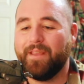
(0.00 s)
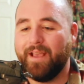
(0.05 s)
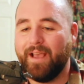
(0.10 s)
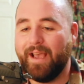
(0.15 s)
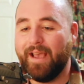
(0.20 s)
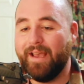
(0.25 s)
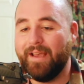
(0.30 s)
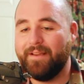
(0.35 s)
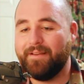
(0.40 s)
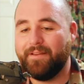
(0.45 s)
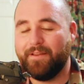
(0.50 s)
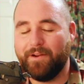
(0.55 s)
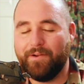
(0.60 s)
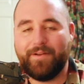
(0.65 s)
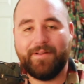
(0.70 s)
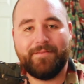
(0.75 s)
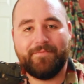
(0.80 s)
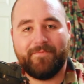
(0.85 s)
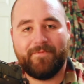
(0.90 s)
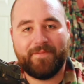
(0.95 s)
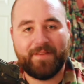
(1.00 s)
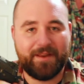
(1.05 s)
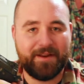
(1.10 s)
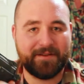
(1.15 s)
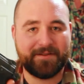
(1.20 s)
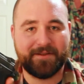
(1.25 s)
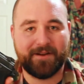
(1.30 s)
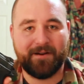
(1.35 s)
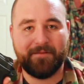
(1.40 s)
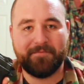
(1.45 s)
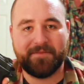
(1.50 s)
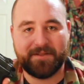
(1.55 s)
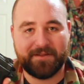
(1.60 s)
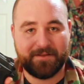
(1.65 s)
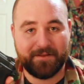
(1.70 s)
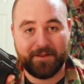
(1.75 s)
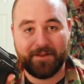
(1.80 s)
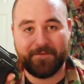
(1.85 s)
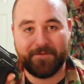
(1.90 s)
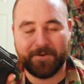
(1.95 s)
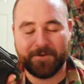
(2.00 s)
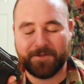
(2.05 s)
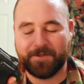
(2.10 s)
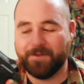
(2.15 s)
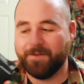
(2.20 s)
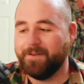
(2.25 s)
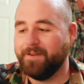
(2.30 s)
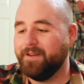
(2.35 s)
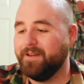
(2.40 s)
And you know what? Phoenix Arms delivers.